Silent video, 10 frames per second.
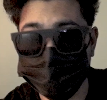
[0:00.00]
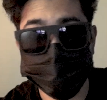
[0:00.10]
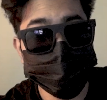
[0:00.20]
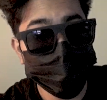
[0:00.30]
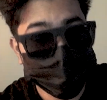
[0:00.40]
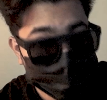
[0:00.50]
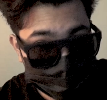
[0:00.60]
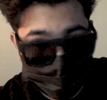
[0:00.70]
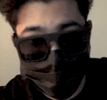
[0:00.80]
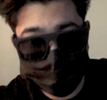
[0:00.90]
There's nothing
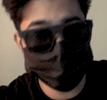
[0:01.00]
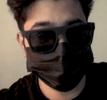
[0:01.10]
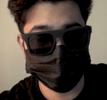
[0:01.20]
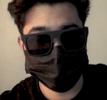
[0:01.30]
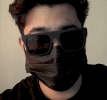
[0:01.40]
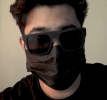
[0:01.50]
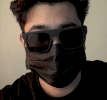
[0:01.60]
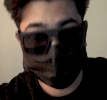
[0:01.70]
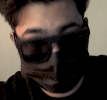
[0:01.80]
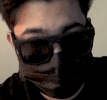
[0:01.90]
wrong with you
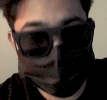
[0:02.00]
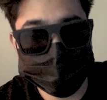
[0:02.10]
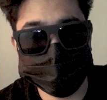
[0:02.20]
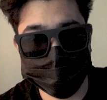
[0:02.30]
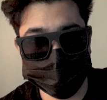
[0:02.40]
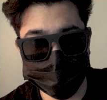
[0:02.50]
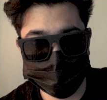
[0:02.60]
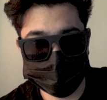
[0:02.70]
for feeling that way.